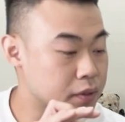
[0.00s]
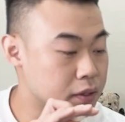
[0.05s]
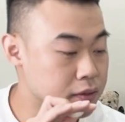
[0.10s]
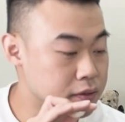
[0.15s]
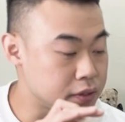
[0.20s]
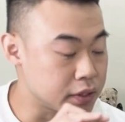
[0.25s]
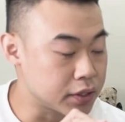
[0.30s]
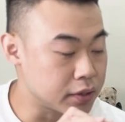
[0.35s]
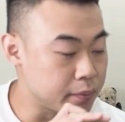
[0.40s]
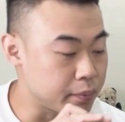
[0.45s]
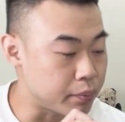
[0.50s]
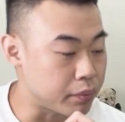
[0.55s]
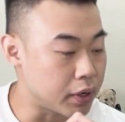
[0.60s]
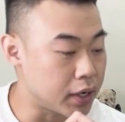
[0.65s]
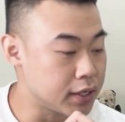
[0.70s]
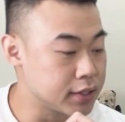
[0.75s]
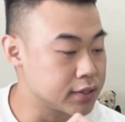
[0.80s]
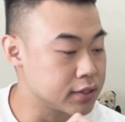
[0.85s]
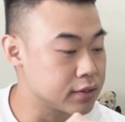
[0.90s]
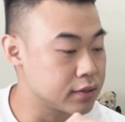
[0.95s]
chicken
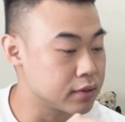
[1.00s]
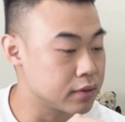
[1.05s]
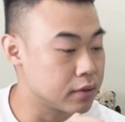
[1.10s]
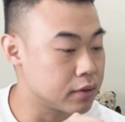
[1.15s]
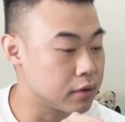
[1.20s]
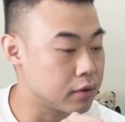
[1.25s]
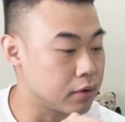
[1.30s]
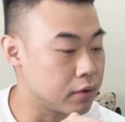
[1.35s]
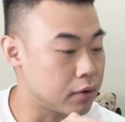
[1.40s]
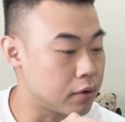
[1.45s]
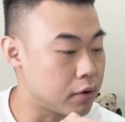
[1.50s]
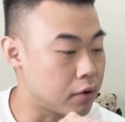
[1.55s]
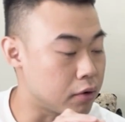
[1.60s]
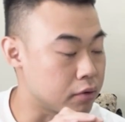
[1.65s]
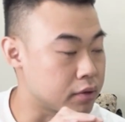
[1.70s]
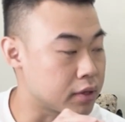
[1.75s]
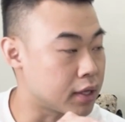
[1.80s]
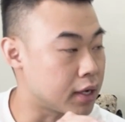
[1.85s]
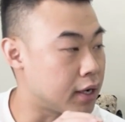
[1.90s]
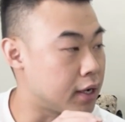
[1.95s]
breast or
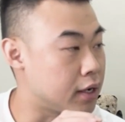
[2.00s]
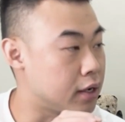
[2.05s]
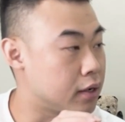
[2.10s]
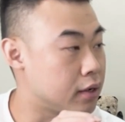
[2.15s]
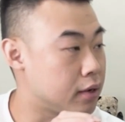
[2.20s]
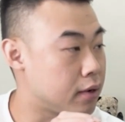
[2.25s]
thigh.